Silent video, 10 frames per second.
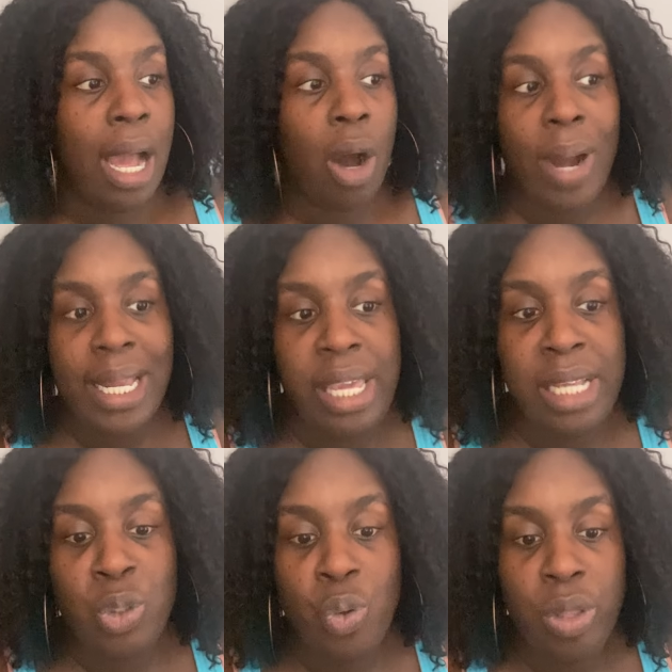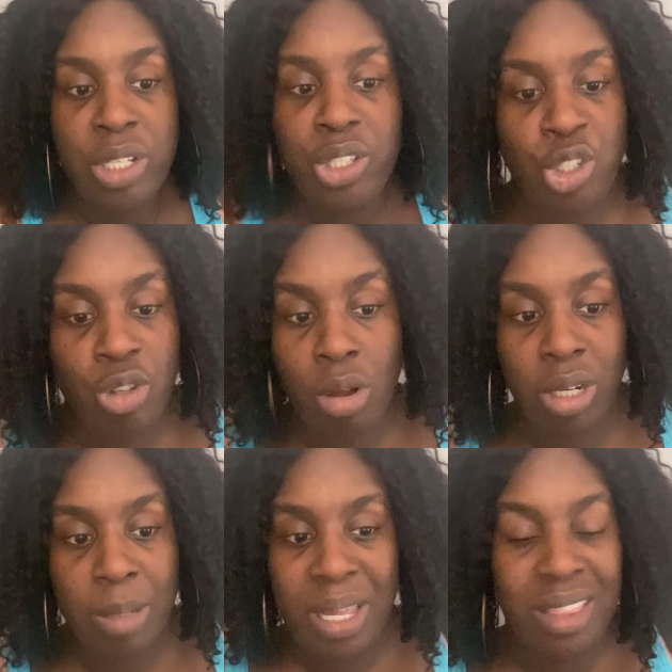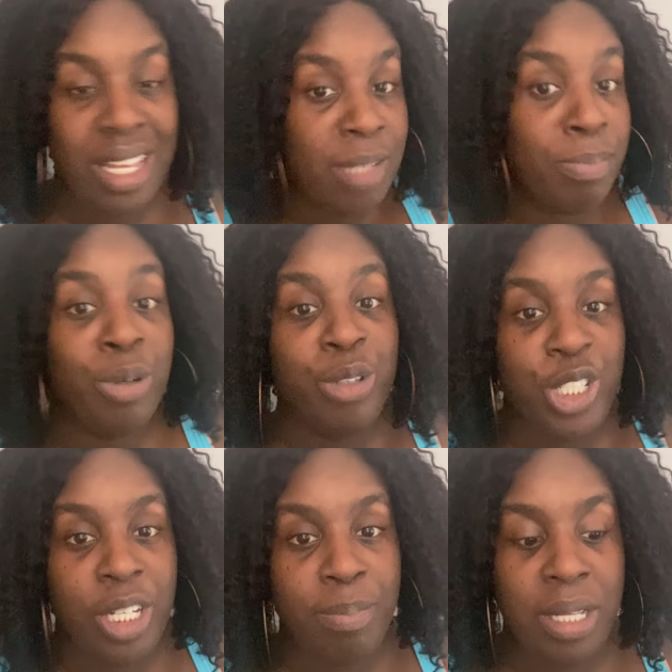Oh, I can't do this. They're stronger than me. That's bullshit.